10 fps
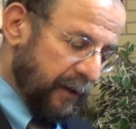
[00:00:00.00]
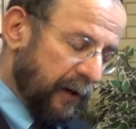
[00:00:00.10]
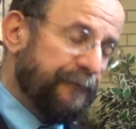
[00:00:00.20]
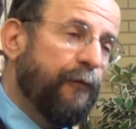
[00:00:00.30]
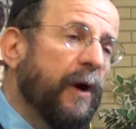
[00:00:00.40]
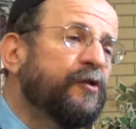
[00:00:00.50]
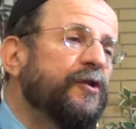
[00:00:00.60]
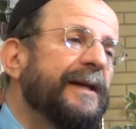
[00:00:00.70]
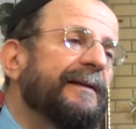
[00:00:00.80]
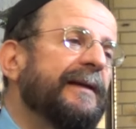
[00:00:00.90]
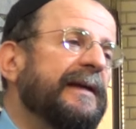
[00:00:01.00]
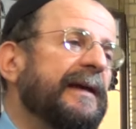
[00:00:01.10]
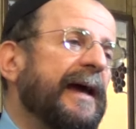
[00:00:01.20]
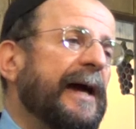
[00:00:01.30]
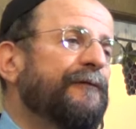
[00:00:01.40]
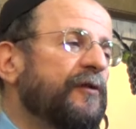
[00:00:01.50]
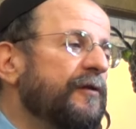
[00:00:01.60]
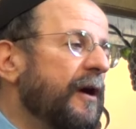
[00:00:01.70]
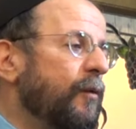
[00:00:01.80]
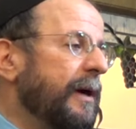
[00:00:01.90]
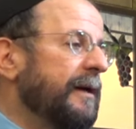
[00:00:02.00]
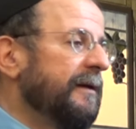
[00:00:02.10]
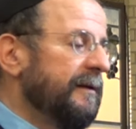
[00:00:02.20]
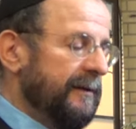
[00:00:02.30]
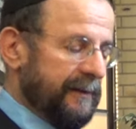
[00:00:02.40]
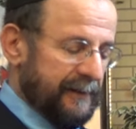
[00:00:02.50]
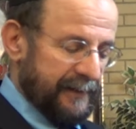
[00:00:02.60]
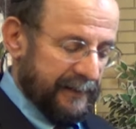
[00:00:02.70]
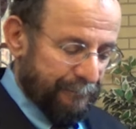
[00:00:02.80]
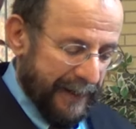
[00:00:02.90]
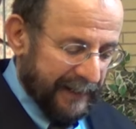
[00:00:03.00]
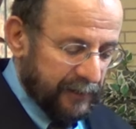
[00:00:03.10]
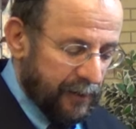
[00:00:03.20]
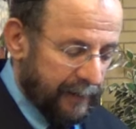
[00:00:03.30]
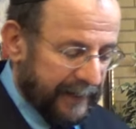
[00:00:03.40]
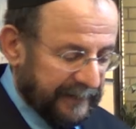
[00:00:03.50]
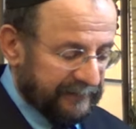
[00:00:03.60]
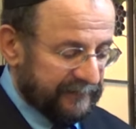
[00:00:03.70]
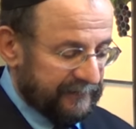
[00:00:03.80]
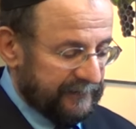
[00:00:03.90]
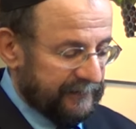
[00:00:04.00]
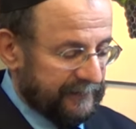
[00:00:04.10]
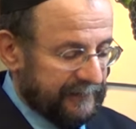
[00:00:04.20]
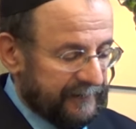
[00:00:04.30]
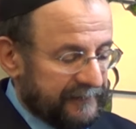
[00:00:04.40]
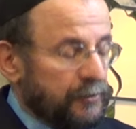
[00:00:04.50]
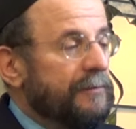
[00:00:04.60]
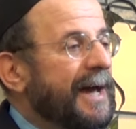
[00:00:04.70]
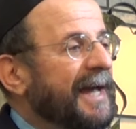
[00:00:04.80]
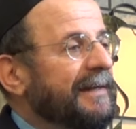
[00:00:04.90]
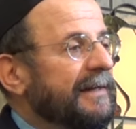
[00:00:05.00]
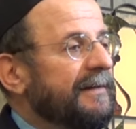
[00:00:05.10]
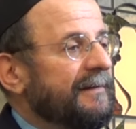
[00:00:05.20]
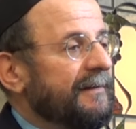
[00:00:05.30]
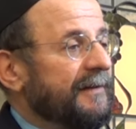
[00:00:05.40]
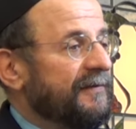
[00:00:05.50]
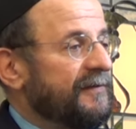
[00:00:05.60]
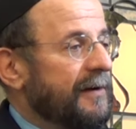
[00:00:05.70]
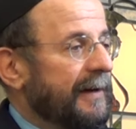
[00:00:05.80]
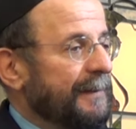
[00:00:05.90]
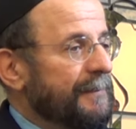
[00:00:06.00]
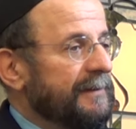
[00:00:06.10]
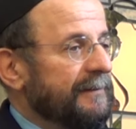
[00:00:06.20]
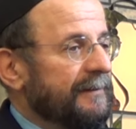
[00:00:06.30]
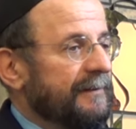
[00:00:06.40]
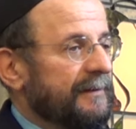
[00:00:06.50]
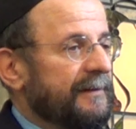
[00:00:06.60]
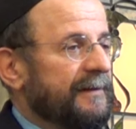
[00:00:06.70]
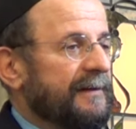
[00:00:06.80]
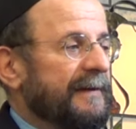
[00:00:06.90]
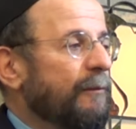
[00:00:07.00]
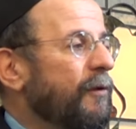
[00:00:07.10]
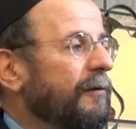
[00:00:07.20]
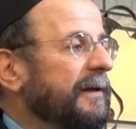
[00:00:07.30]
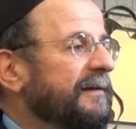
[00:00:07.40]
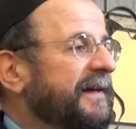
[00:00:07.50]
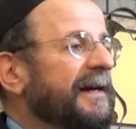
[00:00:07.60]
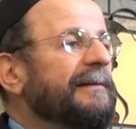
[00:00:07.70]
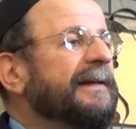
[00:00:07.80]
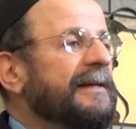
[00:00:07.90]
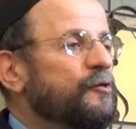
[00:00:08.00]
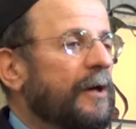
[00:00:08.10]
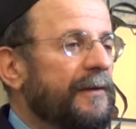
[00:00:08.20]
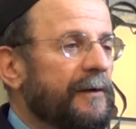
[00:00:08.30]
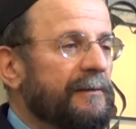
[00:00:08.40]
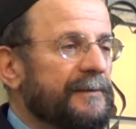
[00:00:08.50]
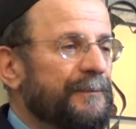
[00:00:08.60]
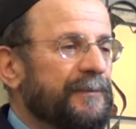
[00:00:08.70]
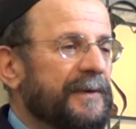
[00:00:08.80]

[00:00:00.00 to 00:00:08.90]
Unfortunately, after Noah, mankind united this time. They weren't killing each other.